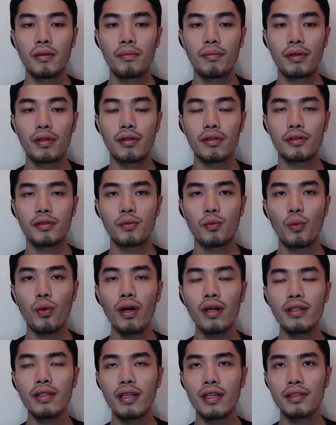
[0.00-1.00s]
Because
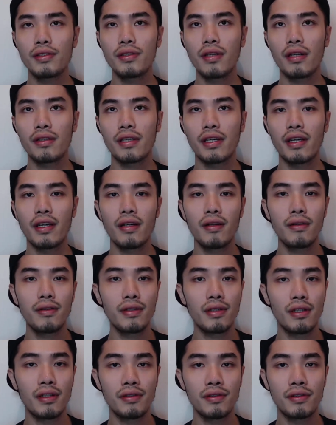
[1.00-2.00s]
what does not
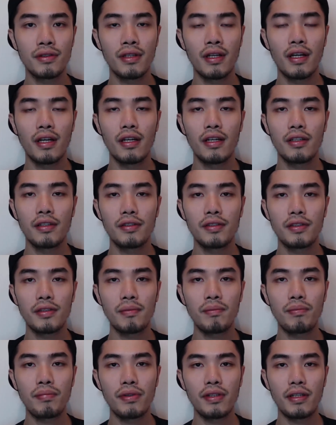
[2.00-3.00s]
kill us
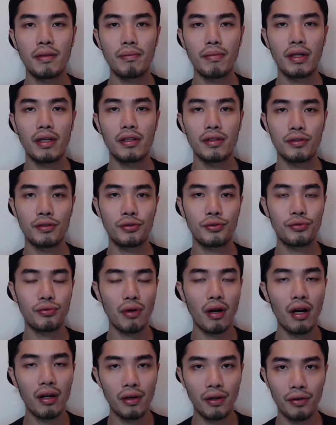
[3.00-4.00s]
simply make us
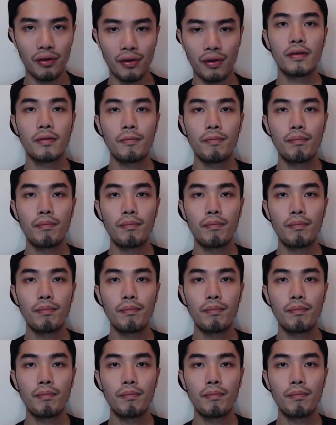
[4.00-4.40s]
stronger.